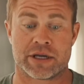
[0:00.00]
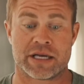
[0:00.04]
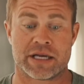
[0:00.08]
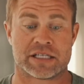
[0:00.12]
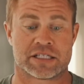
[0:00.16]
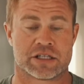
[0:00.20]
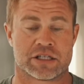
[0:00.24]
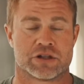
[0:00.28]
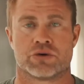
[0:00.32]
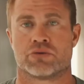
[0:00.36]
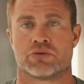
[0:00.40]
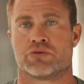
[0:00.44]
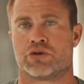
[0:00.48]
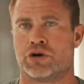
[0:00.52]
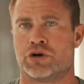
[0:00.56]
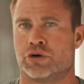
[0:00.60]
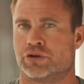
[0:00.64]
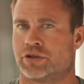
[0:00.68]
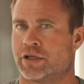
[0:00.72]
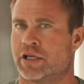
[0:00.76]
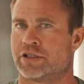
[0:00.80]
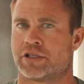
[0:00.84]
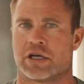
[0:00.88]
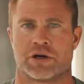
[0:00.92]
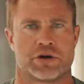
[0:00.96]
is in the roots,
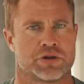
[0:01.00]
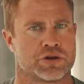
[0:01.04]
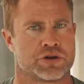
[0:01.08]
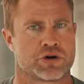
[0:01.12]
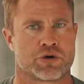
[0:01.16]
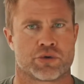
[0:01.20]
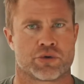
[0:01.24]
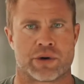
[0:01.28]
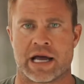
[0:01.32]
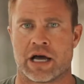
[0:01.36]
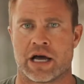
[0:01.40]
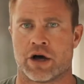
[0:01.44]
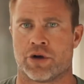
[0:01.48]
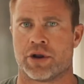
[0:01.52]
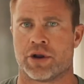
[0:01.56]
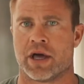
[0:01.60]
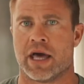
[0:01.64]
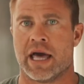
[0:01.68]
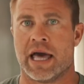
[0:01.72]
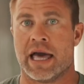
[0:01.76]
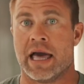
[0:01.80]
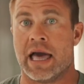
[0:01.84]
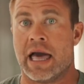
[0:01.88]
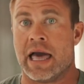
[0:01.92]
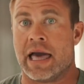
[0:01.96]
and it's under the ground.
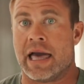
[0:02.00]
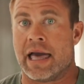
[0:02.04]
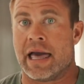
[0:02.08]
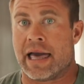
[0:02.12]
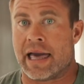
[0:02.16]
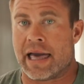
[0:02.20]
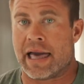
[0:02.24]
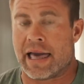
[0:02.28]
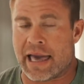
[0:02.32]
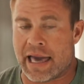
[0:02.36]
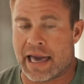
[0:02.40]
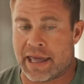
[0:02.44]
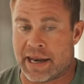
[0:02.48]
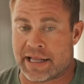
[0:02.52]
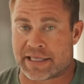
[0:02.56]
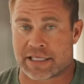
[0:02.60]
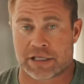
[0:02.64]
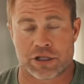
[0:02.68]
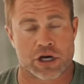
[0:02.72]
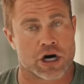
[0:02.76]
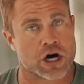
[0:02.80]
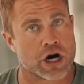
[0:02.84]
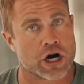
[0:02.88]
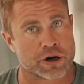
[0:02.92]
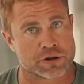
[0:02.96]
And it's in
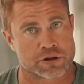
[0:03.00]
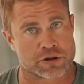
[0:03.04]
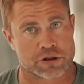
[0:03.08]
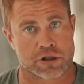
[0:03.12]
the hearts of the